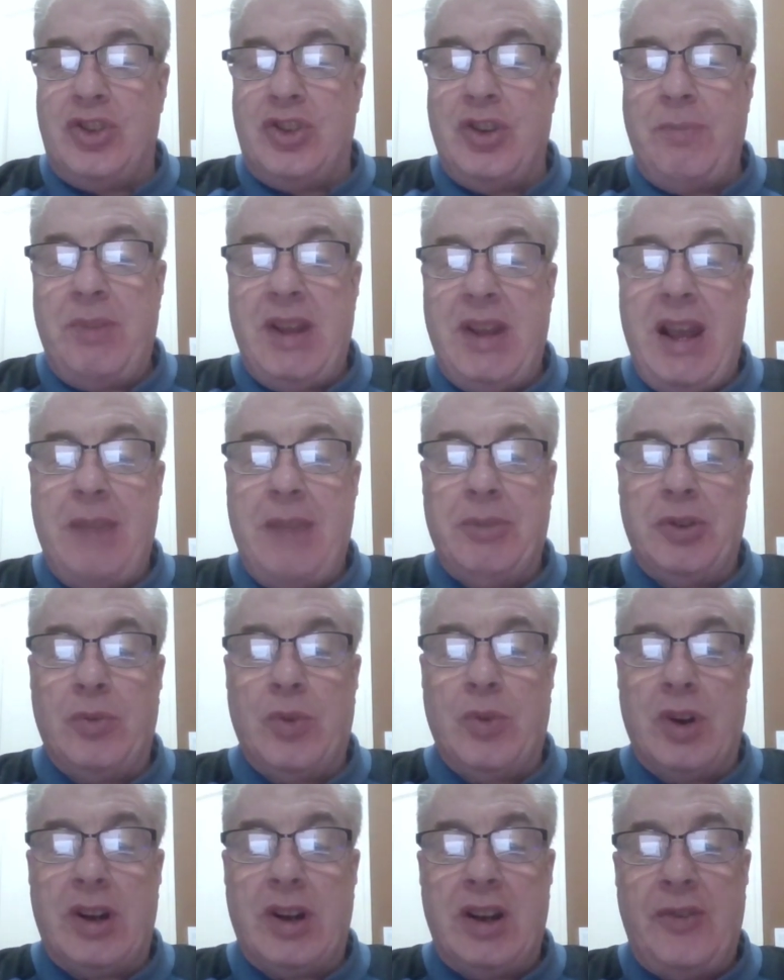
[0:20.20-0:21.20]
should be able to
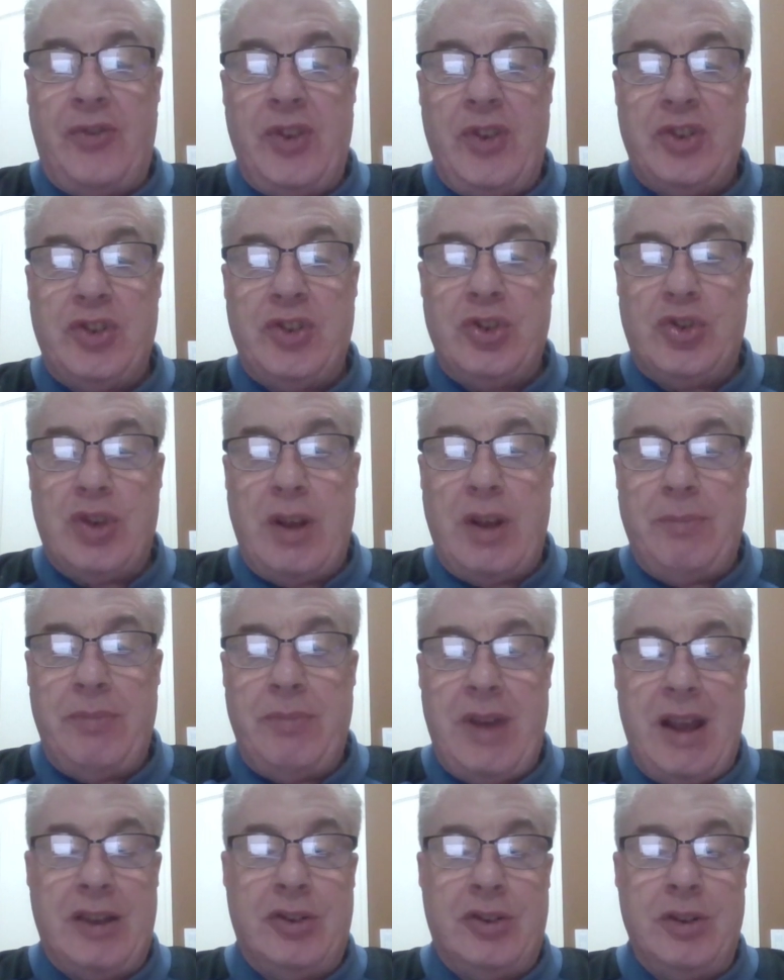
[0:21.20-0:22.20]
work an efficient
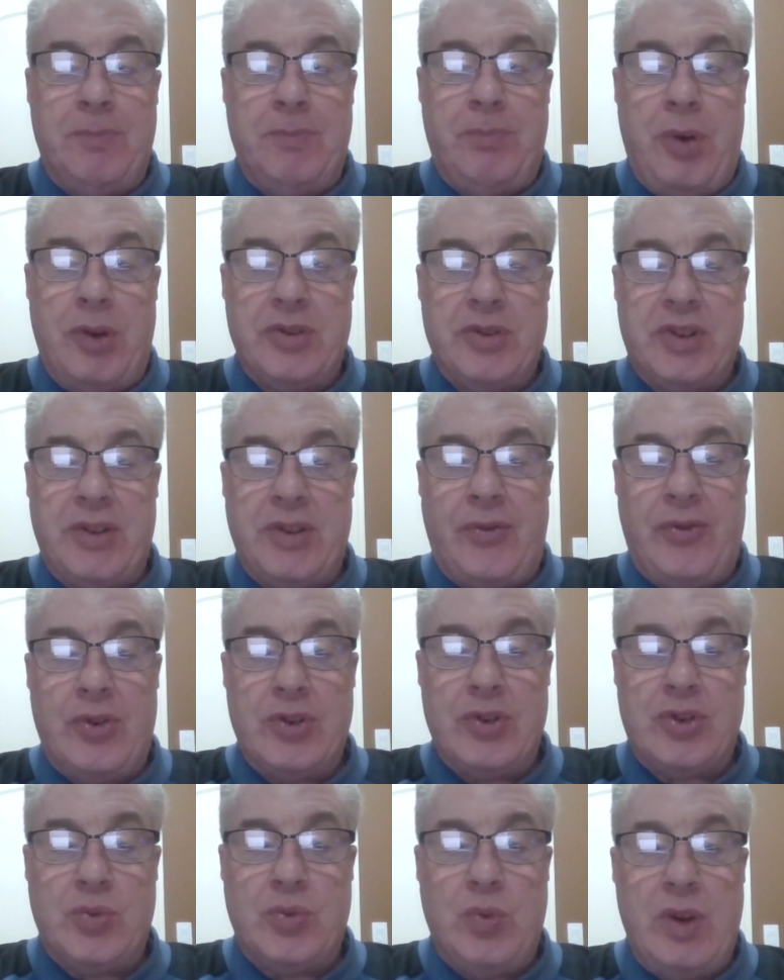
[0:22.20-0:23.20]
trip and could post the
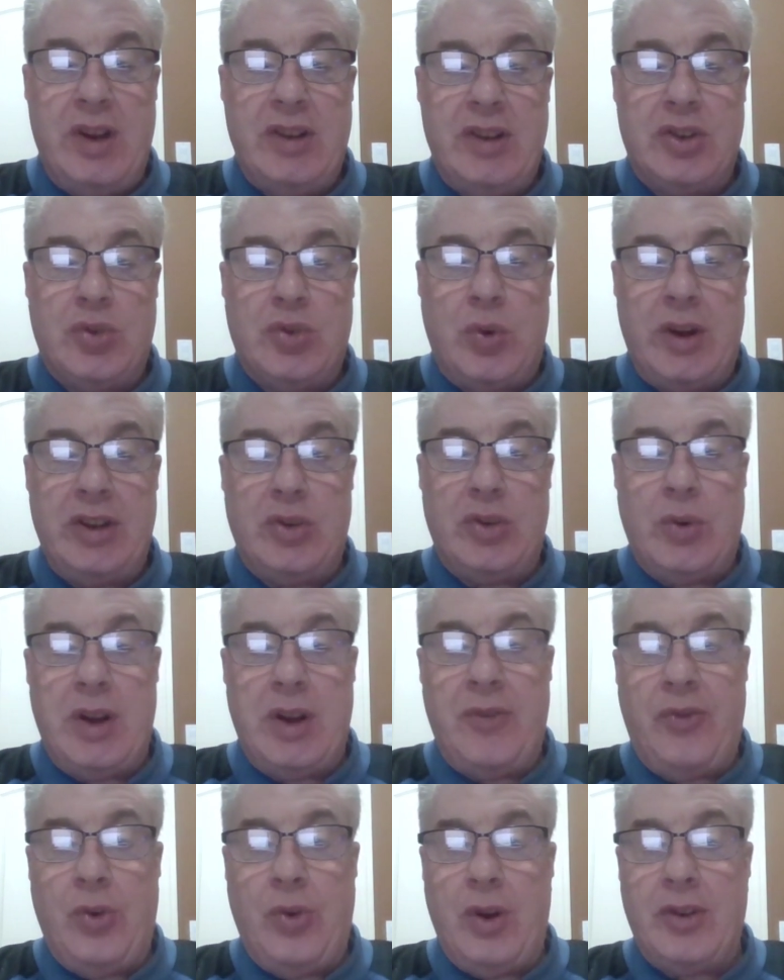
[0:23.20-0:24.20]
first win in
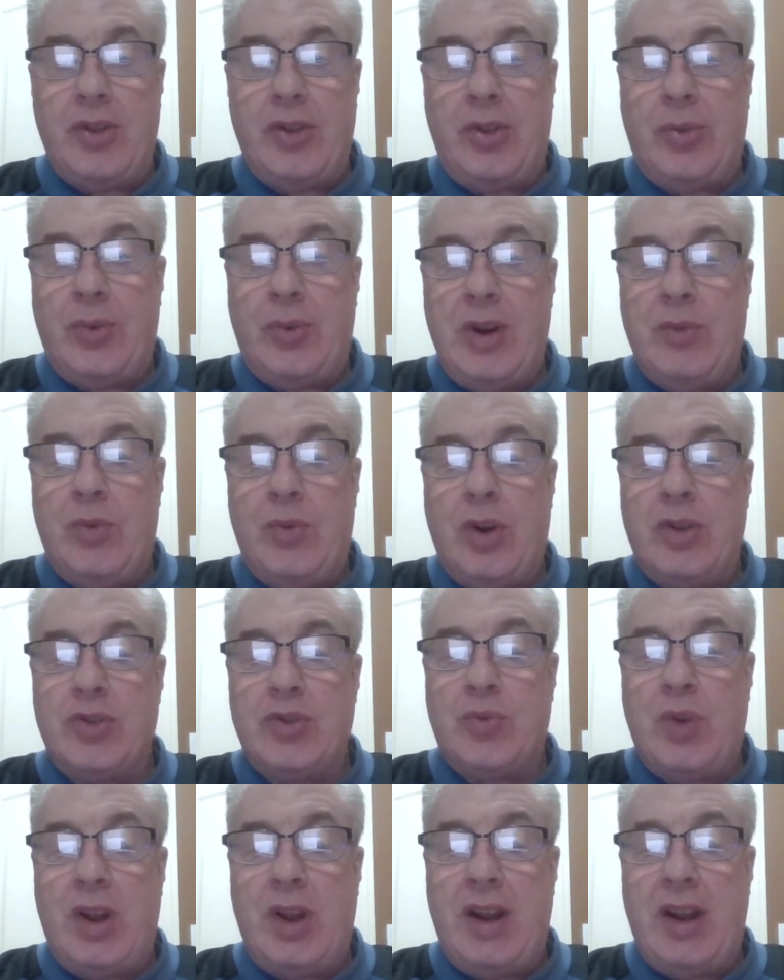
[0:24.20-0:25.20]
2024. The three
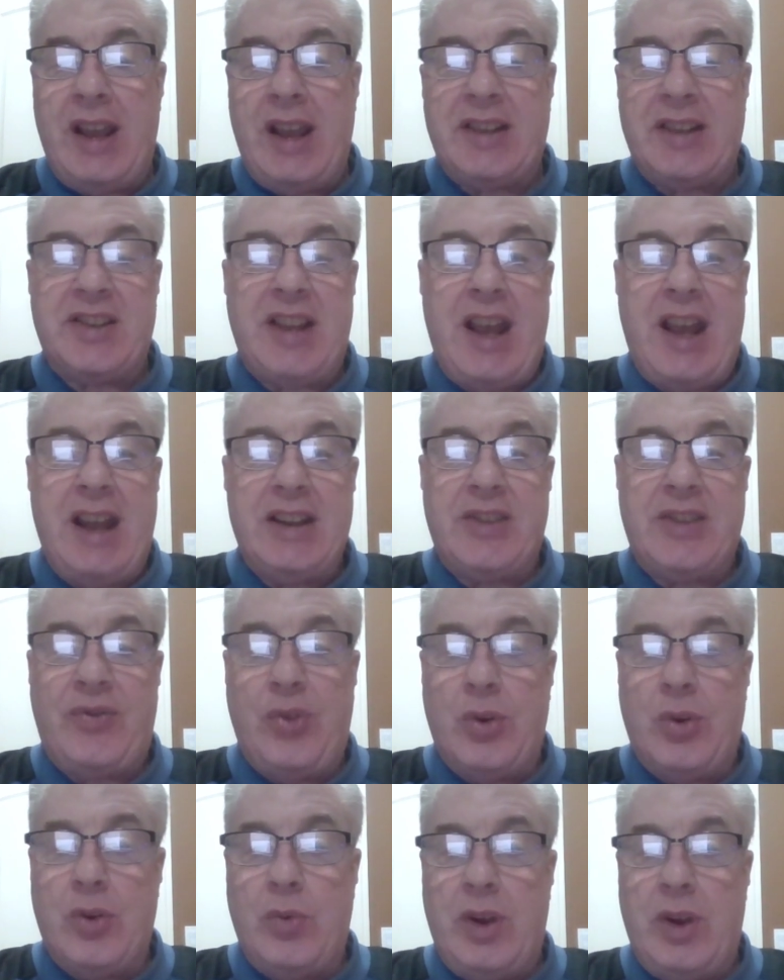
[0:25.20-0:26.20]
Rose Run XCon is
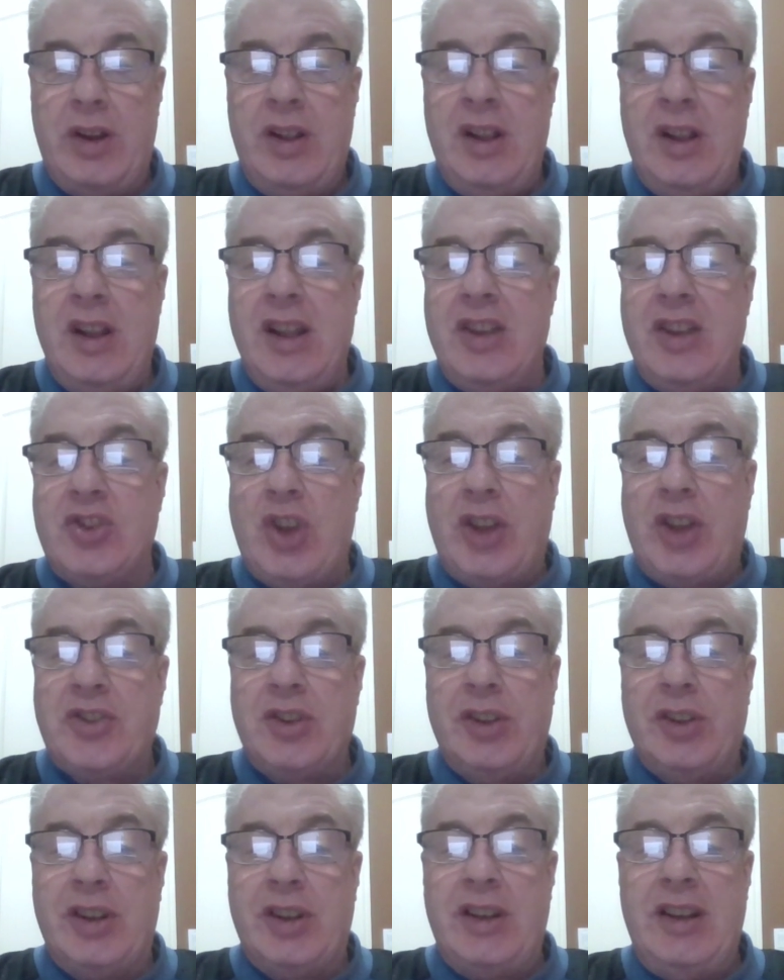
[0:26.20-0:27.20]
4 to 1, is
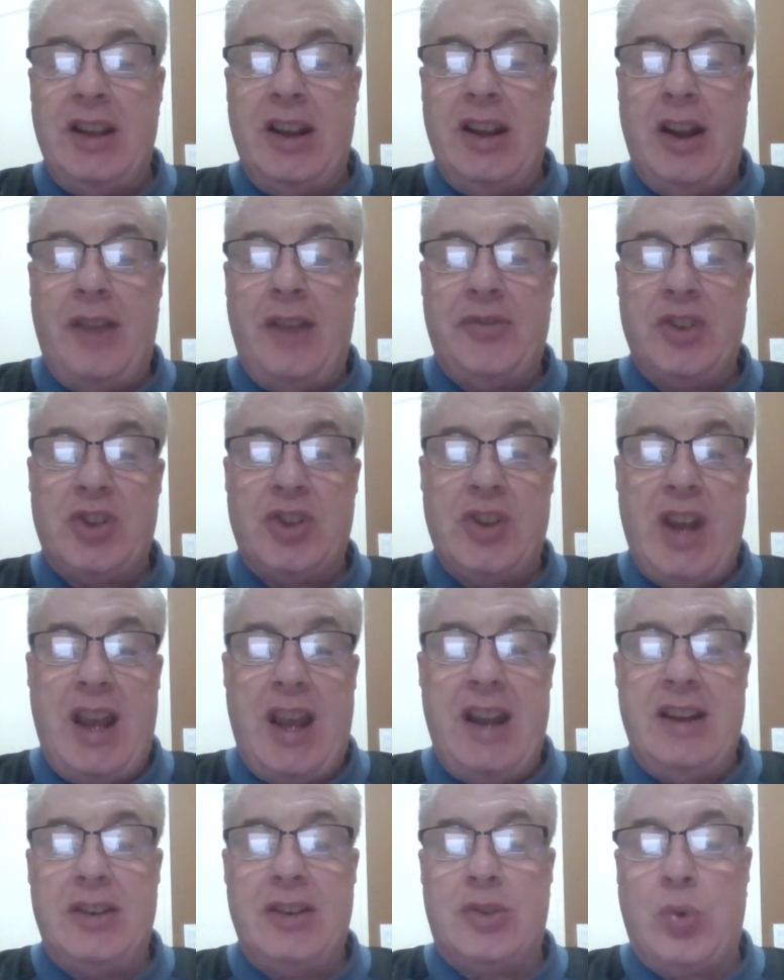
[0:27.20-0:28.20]
also looking to get off the
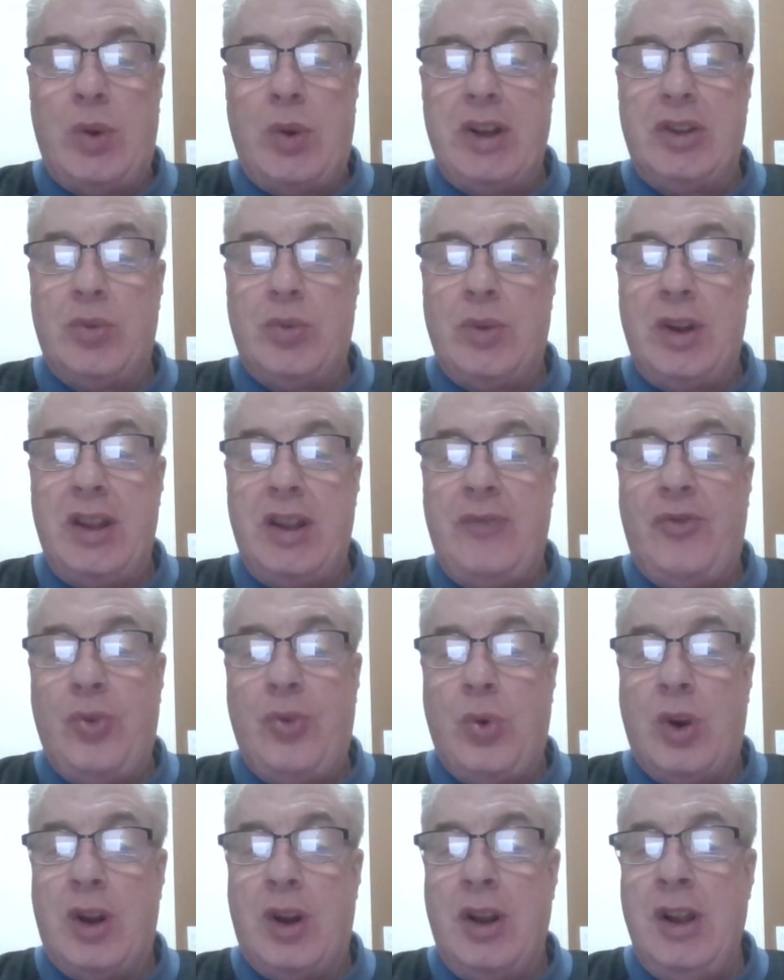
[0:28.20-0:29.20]
schneid in
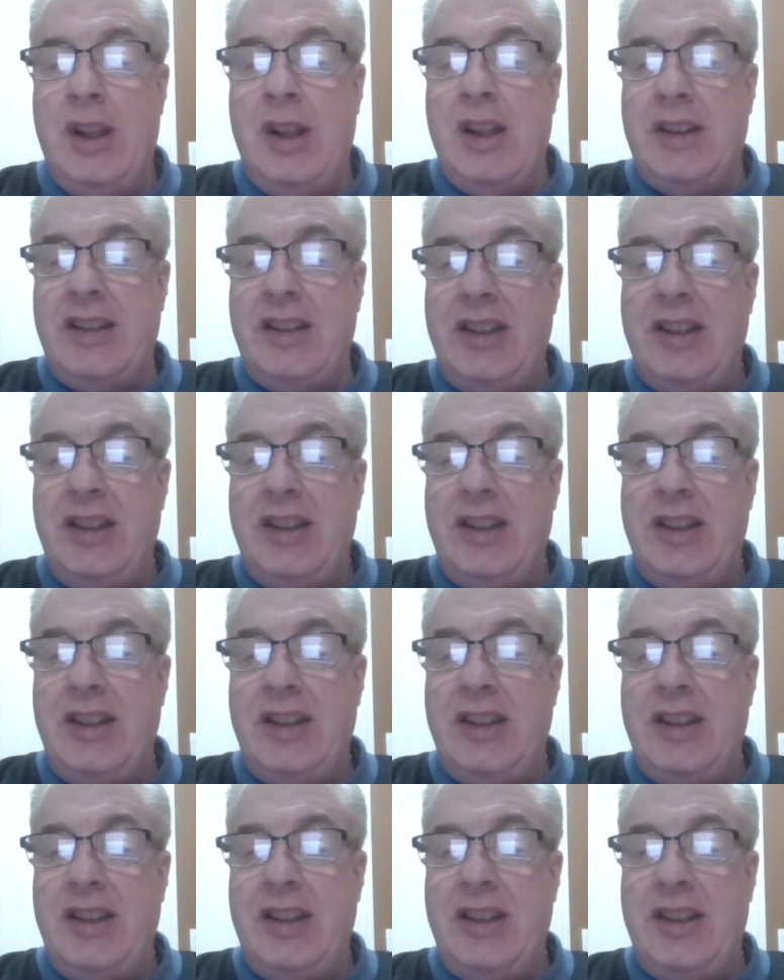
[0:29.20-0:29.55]
2024.